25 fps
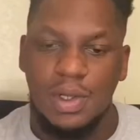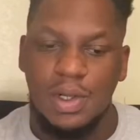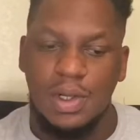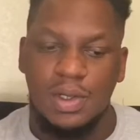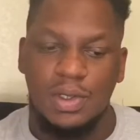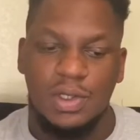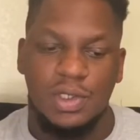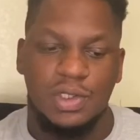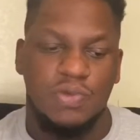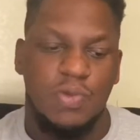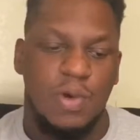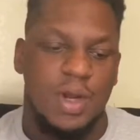
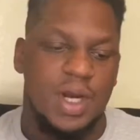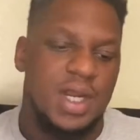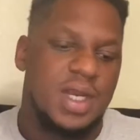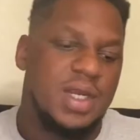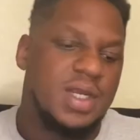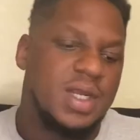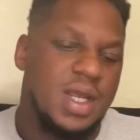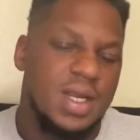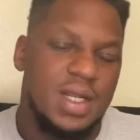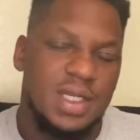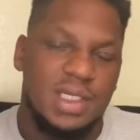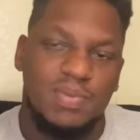Just what he
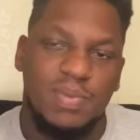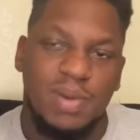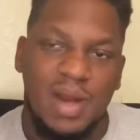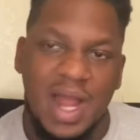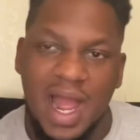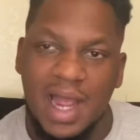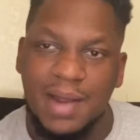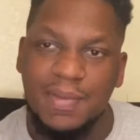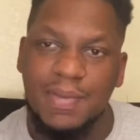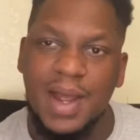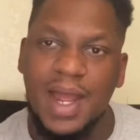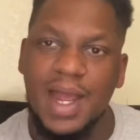did as
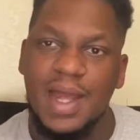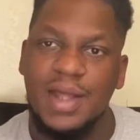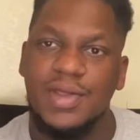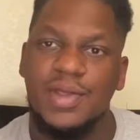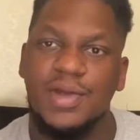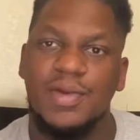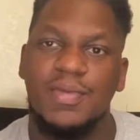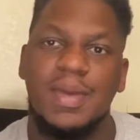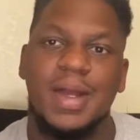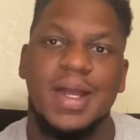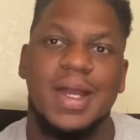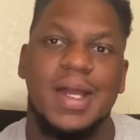Black Panther,
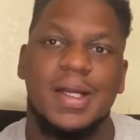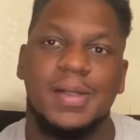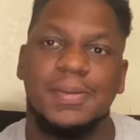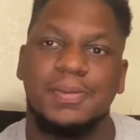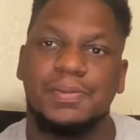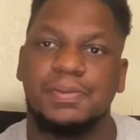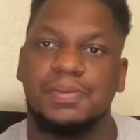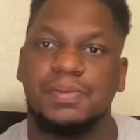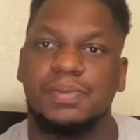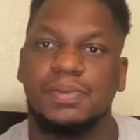man.